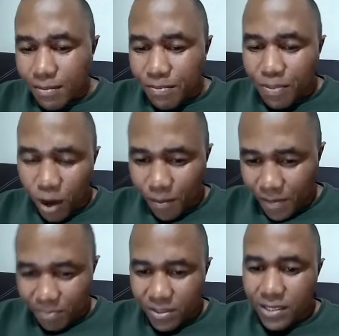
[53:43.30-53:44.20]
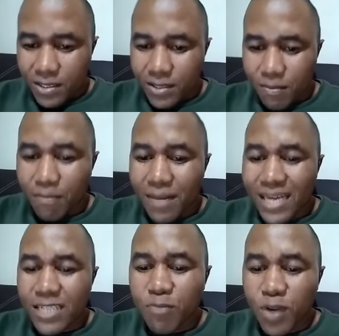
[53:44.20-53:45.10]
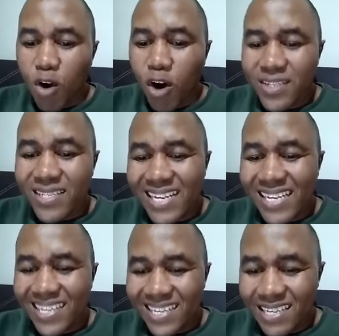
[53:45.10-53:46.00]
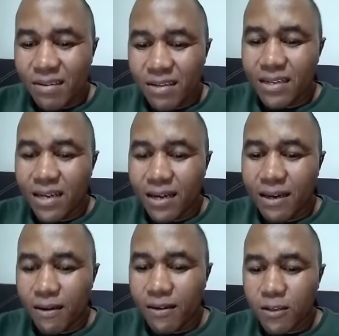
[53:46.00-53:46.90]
problems must be constantly uh,